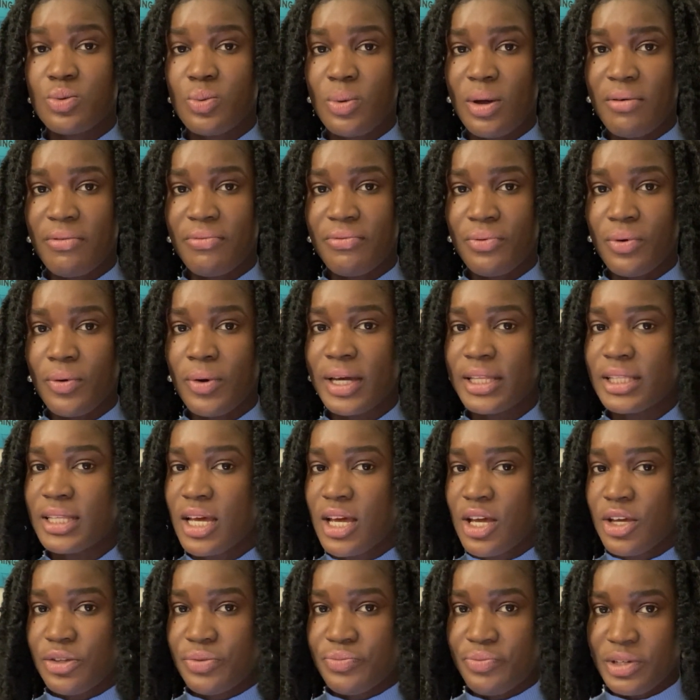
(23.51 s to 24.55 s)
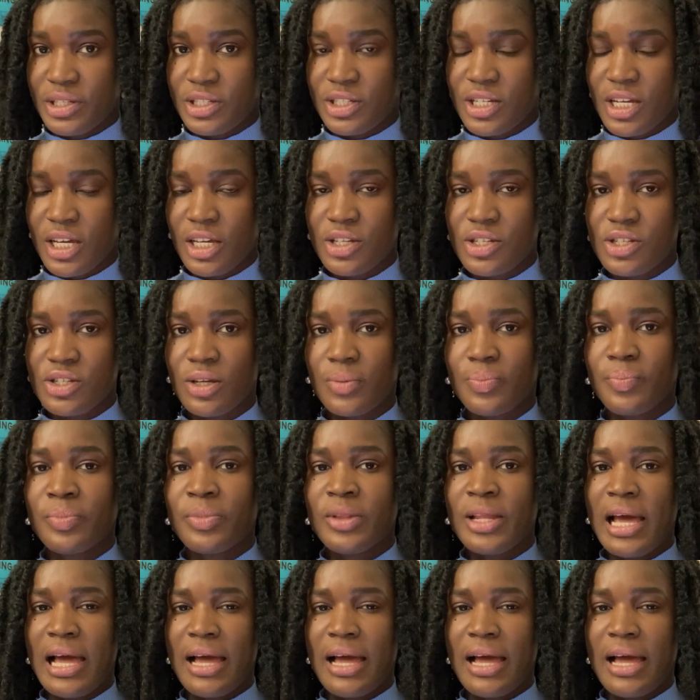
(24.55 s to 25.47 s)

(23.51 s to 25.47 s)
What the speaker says: to avoid rejection.